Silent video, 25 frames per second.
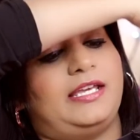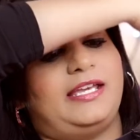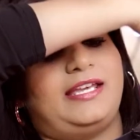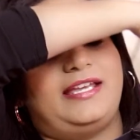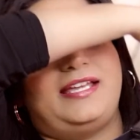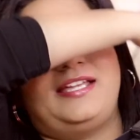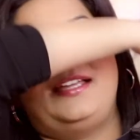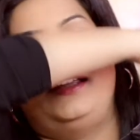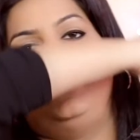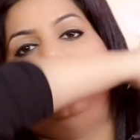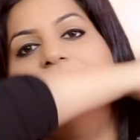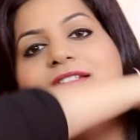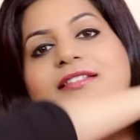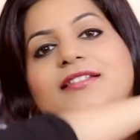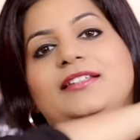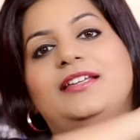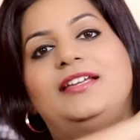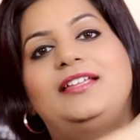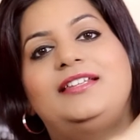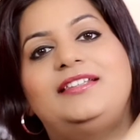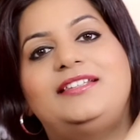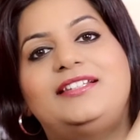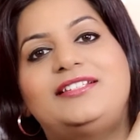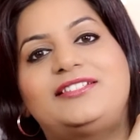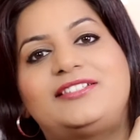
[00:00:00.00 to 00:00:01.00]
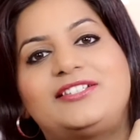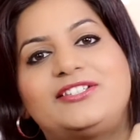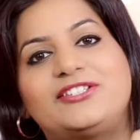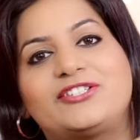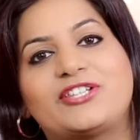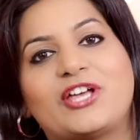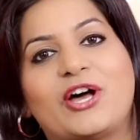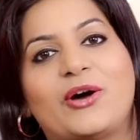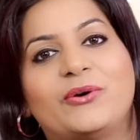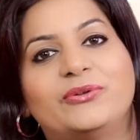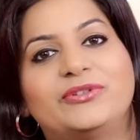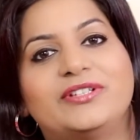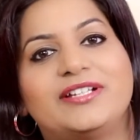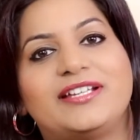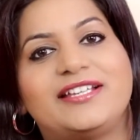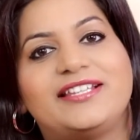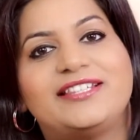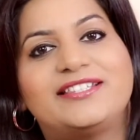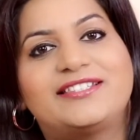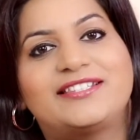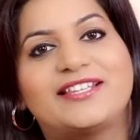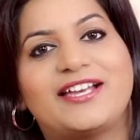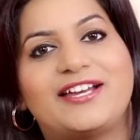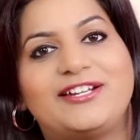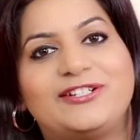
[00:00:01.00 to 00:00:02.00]
and then this is how the
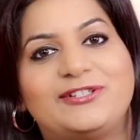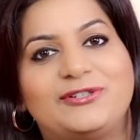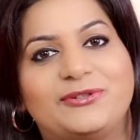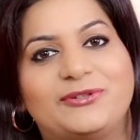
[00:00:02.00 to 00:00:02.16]
inside